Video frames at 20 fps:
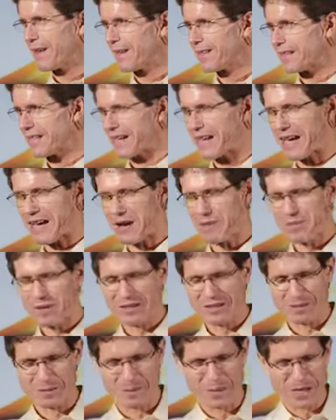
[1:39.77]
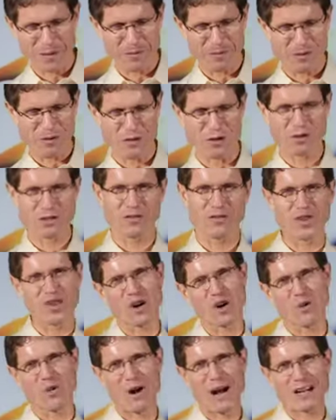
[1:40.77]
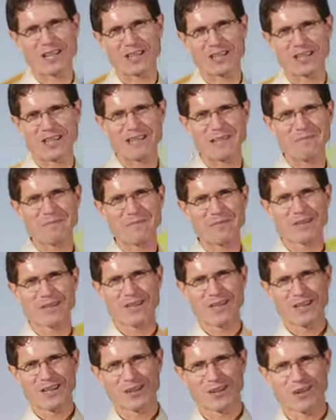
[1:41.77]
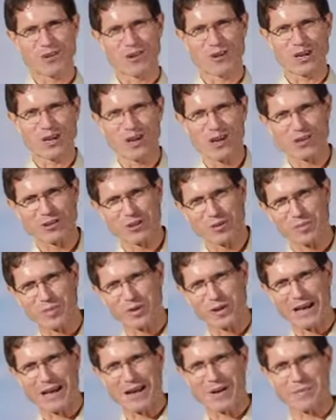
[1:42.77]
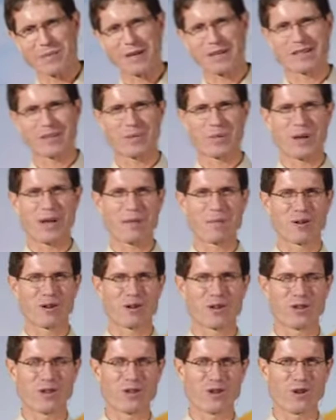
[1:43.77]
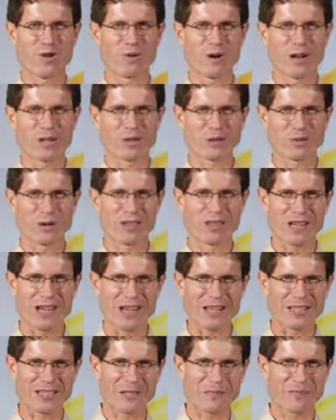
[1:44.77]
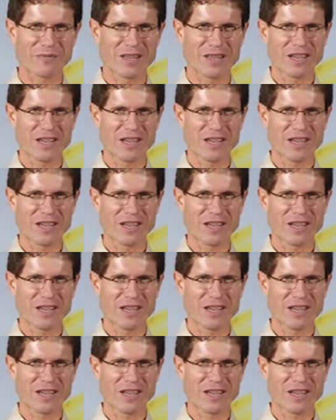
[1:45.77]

Take out a piece of paper. Those of you that are watching, you can also pull out a piece of paper and do the quiz with us.